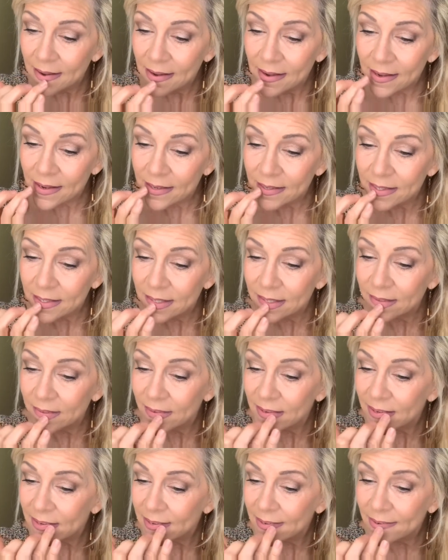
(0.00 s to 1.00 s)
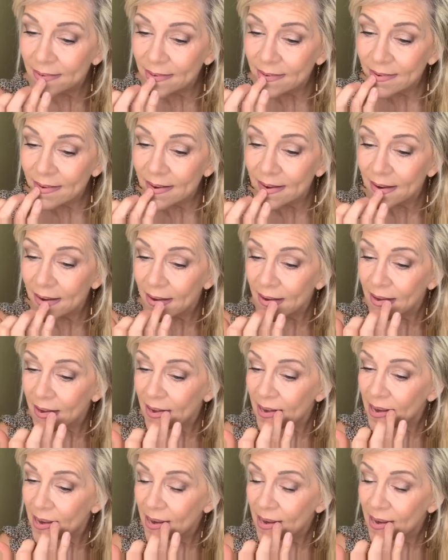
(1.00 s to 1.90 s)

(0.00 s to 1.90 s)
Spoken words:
and this is what's going to create